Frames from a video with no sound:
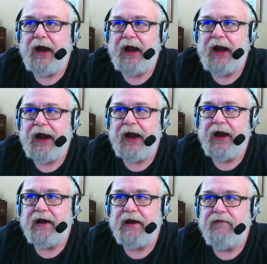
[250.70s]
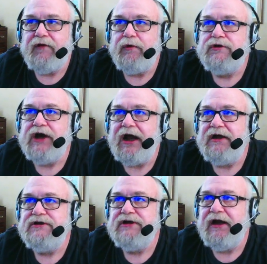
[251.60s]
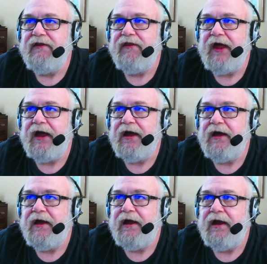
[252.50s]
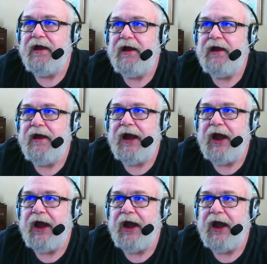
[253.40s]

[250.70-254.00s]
And if you change anything at